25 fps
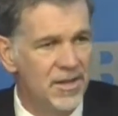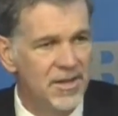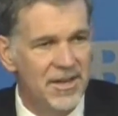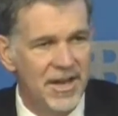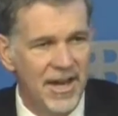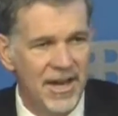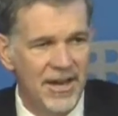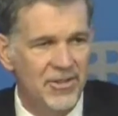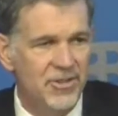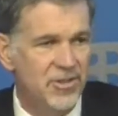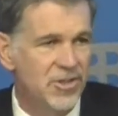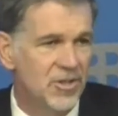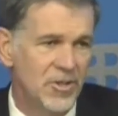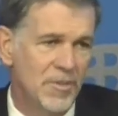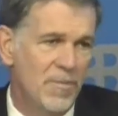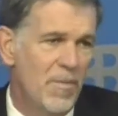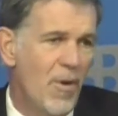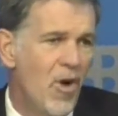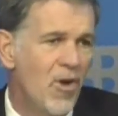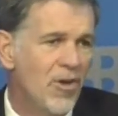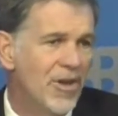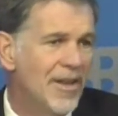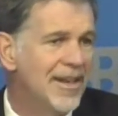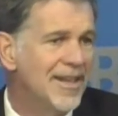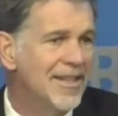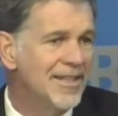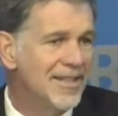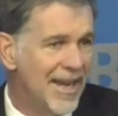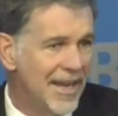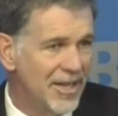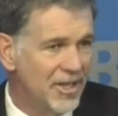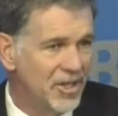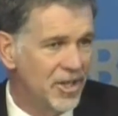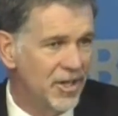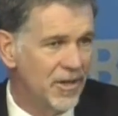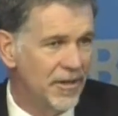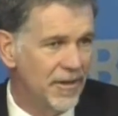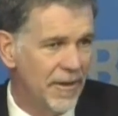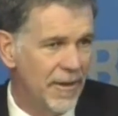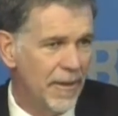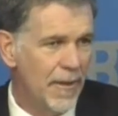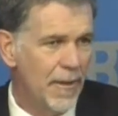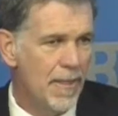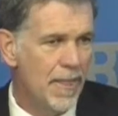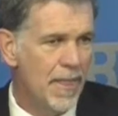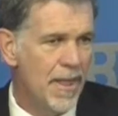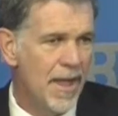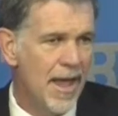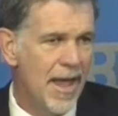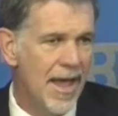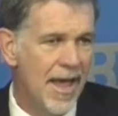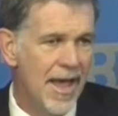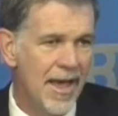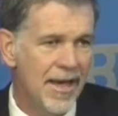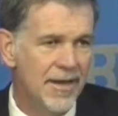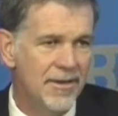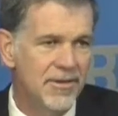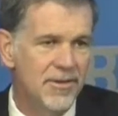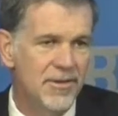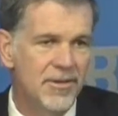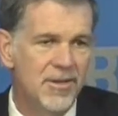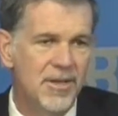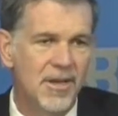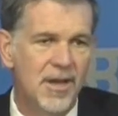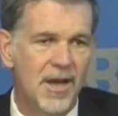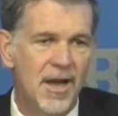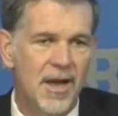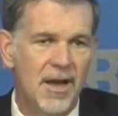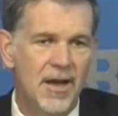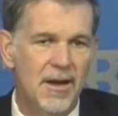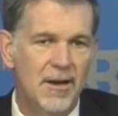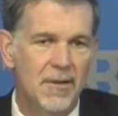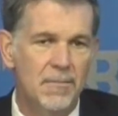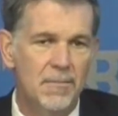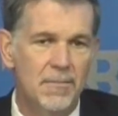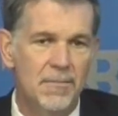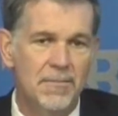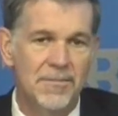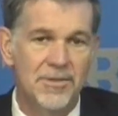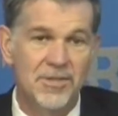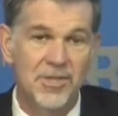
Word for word: The danger is balkanization, and, and um,